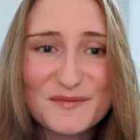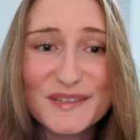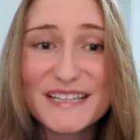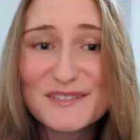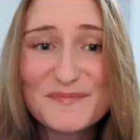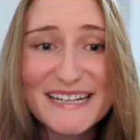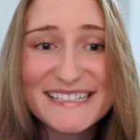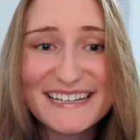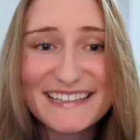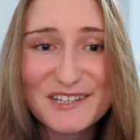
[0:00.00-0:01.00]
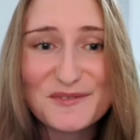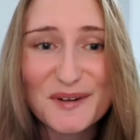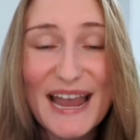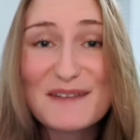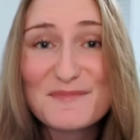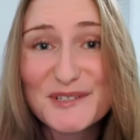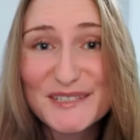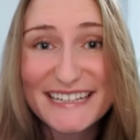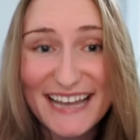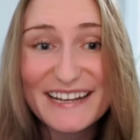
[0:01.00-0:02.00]
Well, that's amazing that you were able
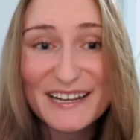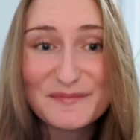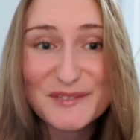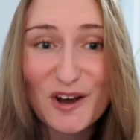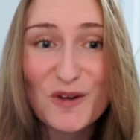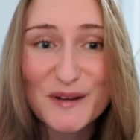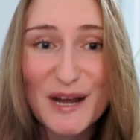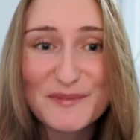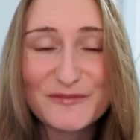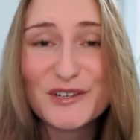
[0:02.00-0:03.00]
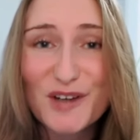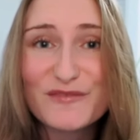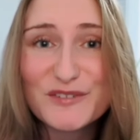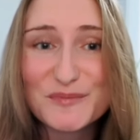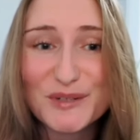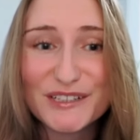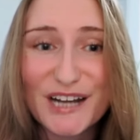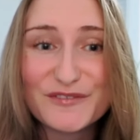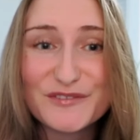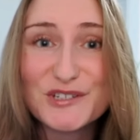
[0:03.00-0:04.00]
to get him to open up and feel comfortable
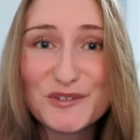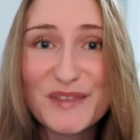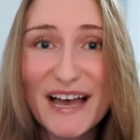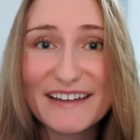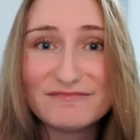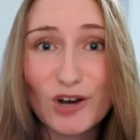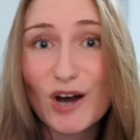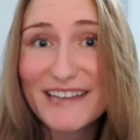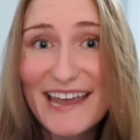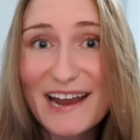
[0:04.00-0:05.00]
enough to do that on